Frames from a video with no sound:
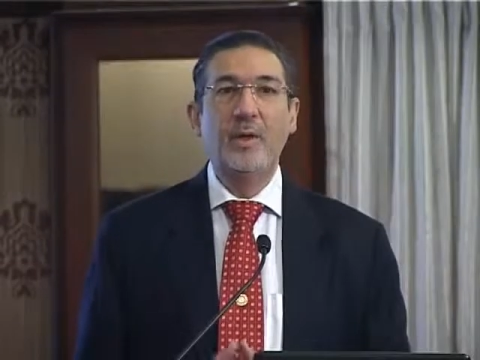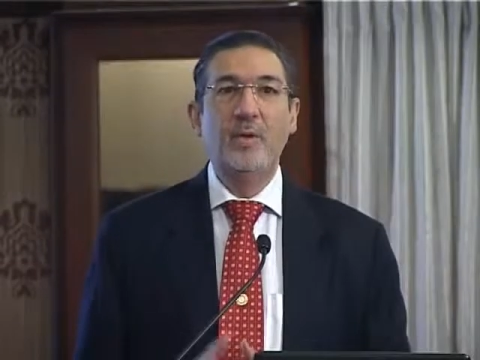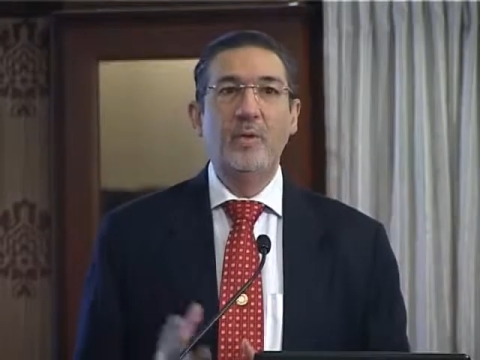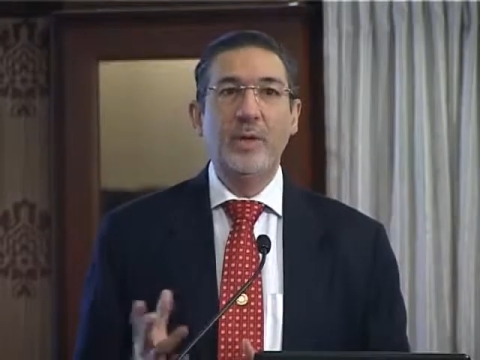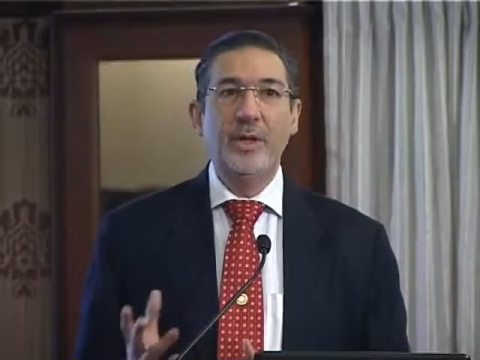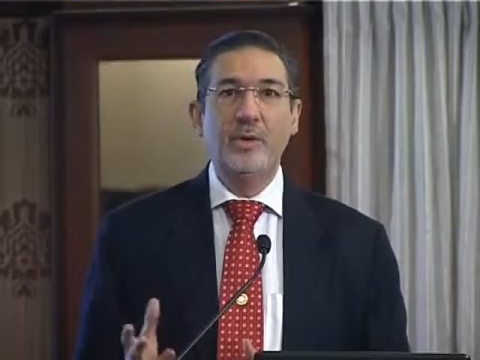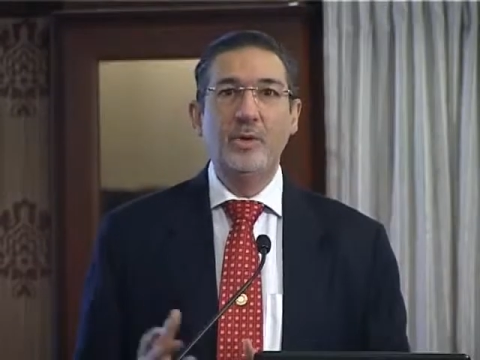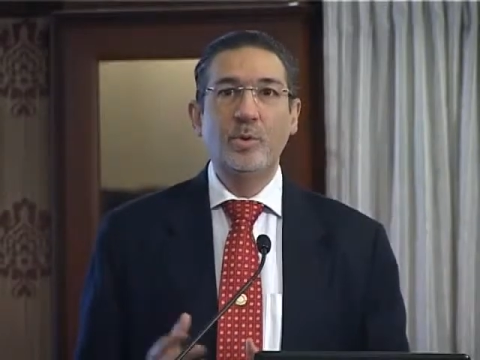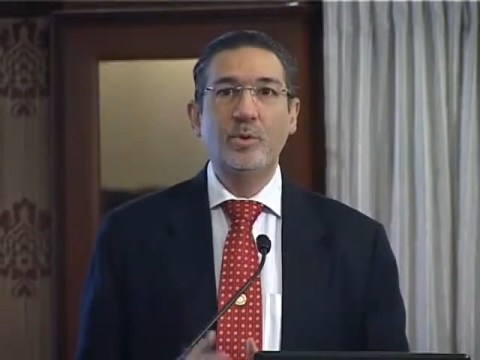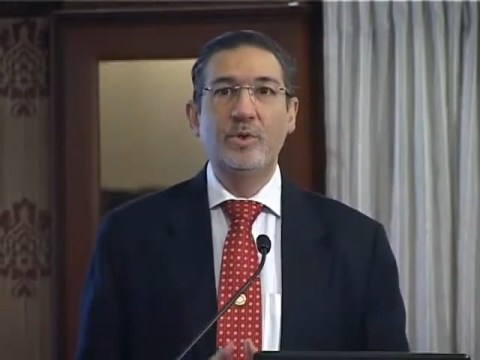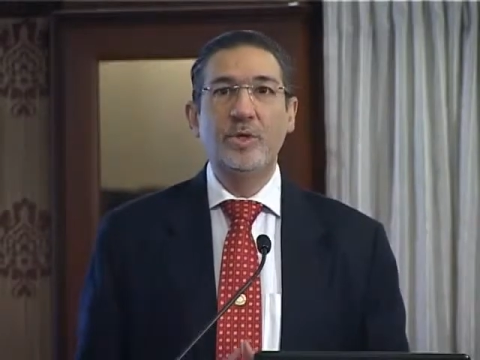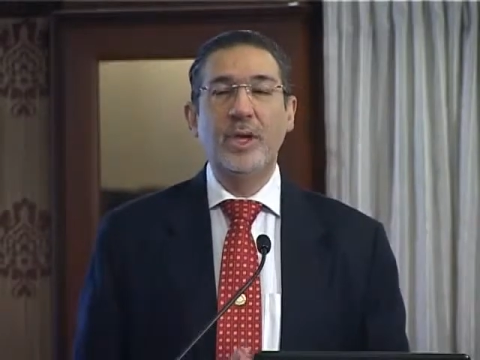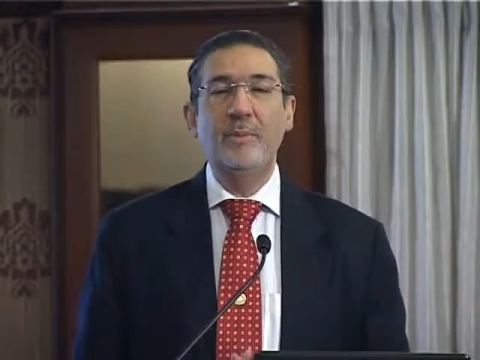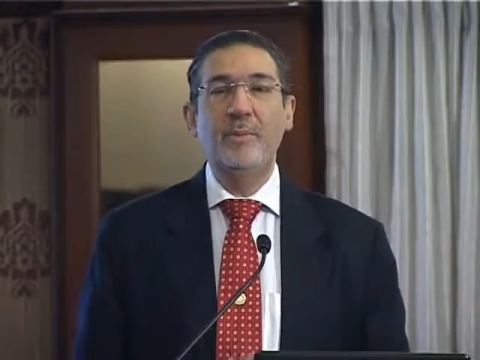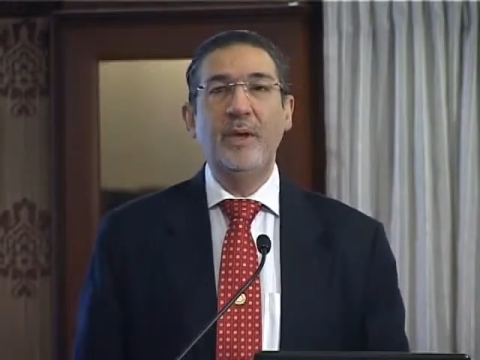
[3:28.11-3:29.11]
with two
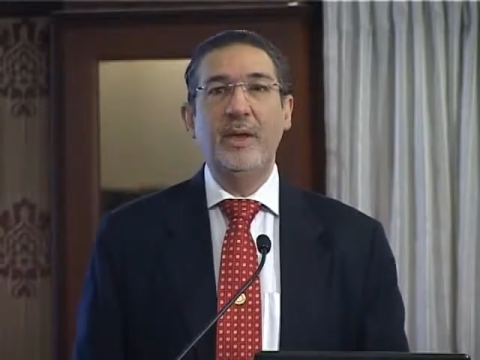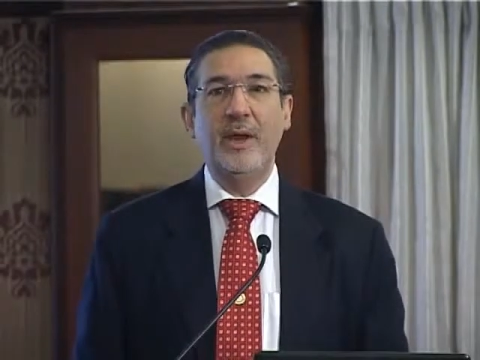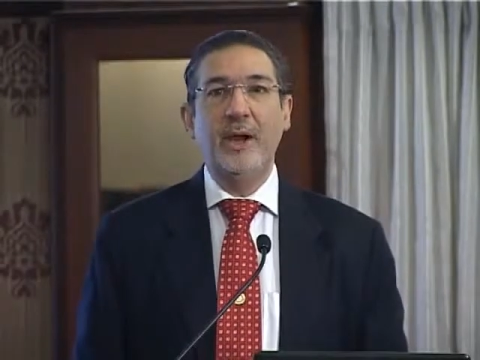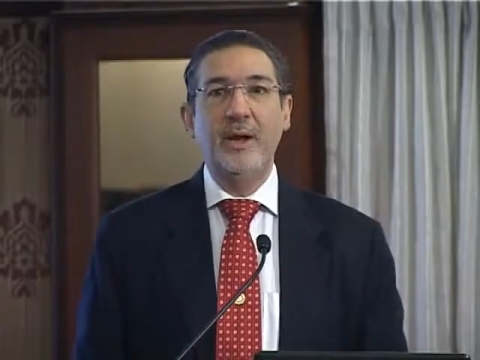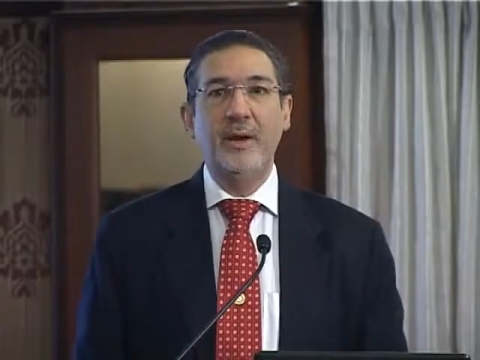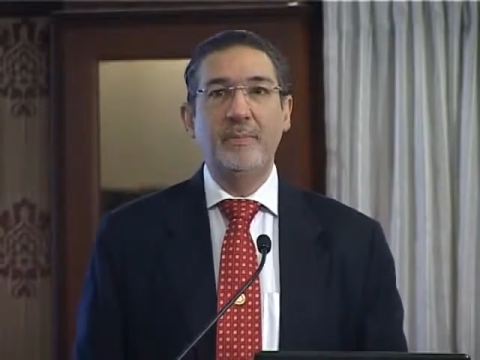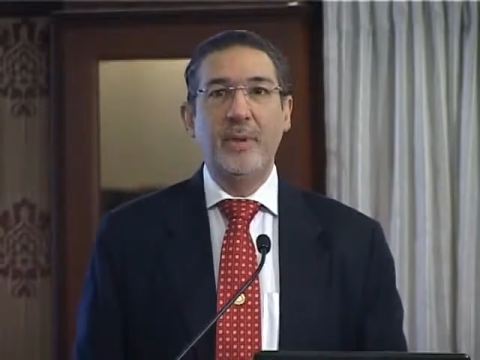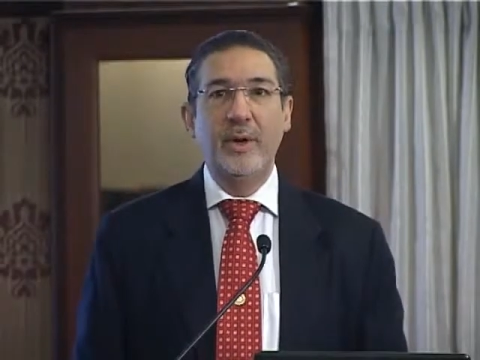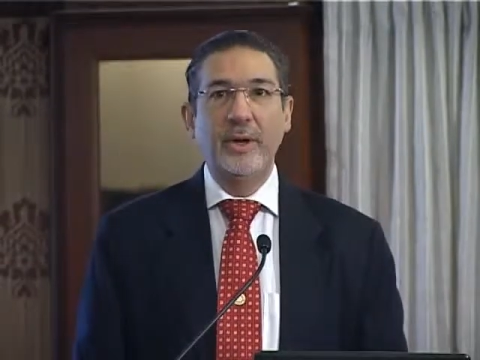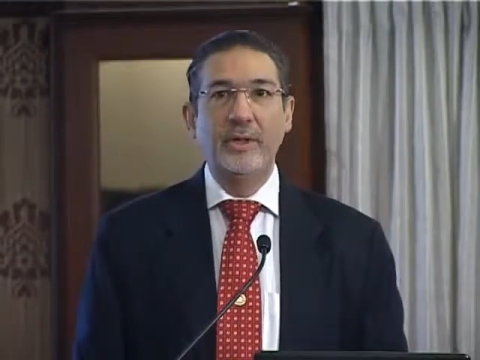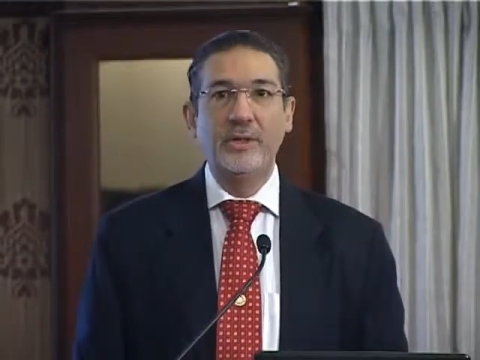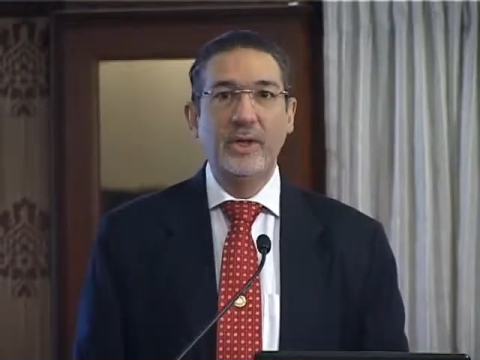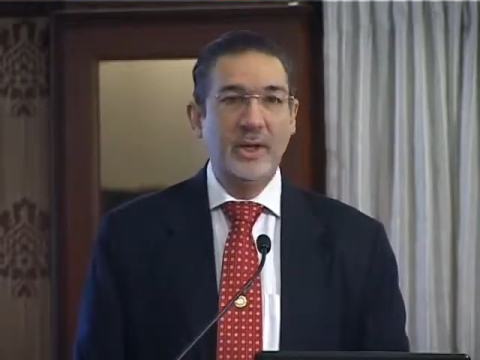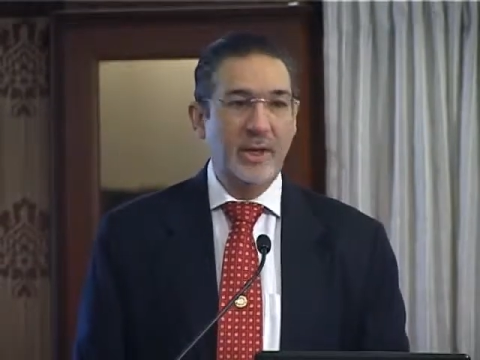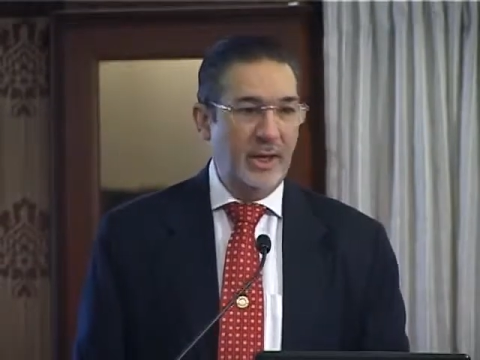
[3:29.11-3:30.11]
CME credit
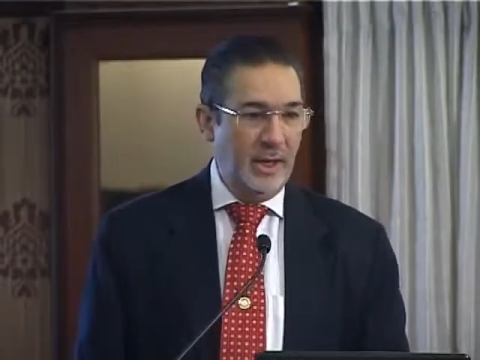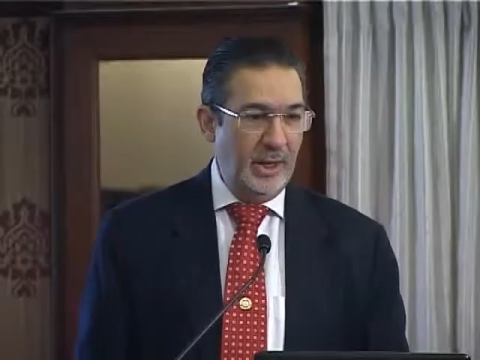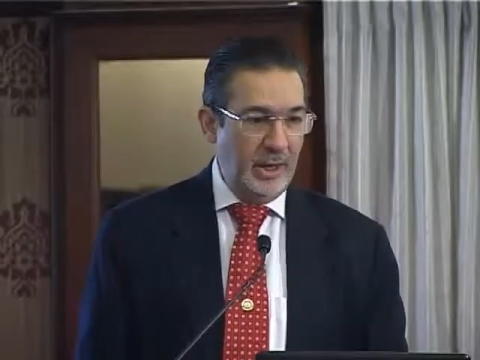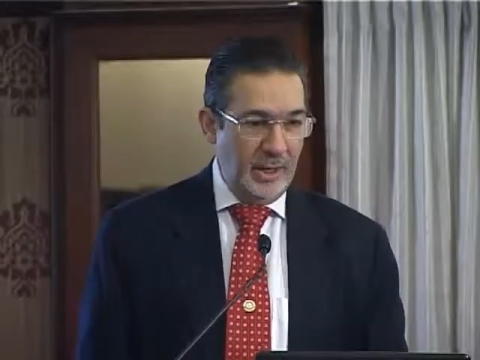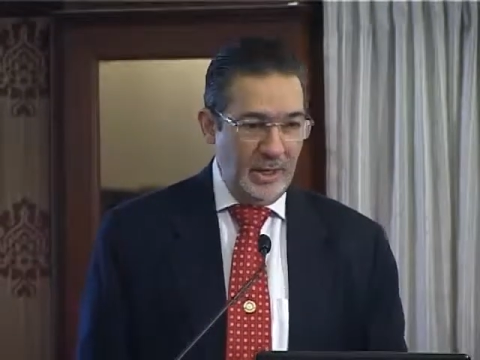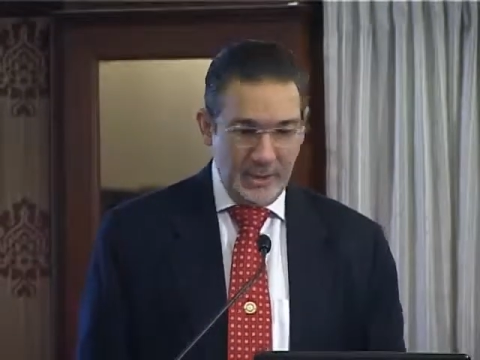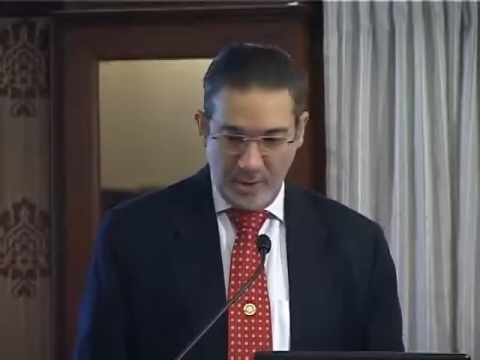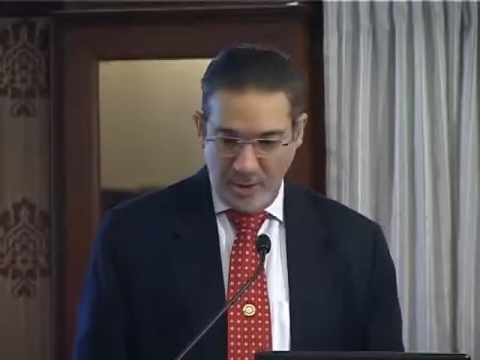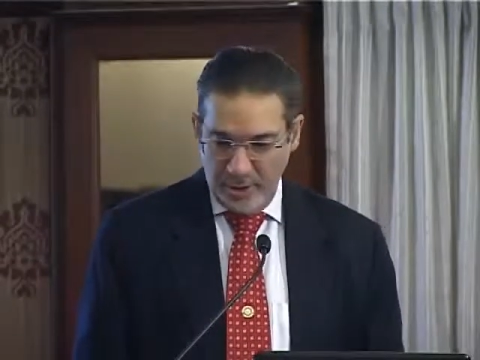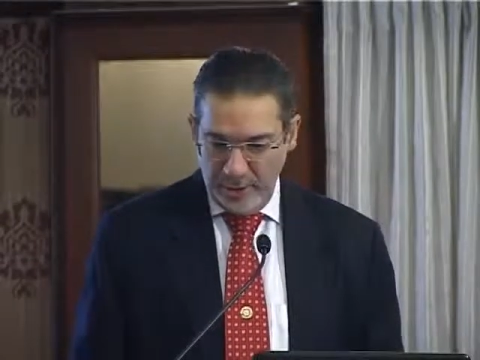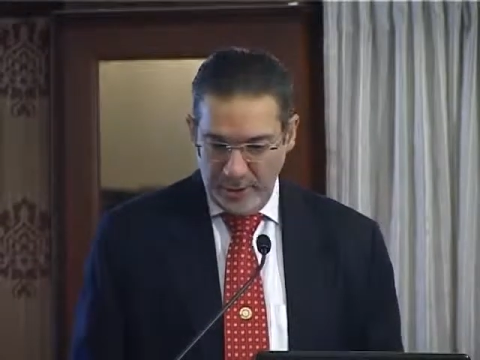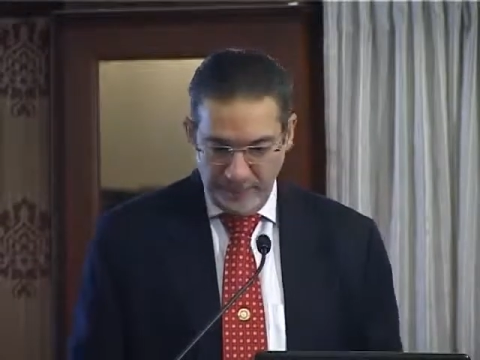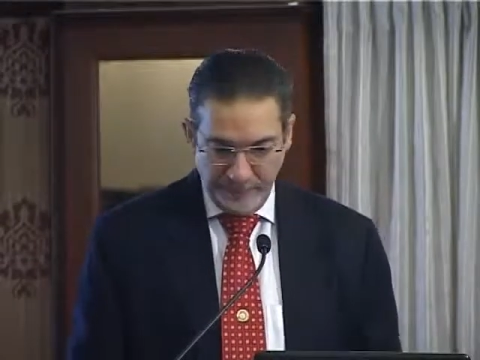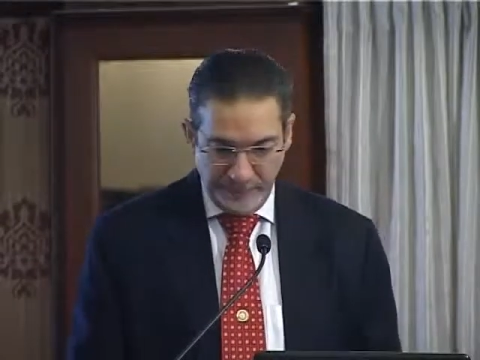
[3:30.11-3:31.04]
points in his honor.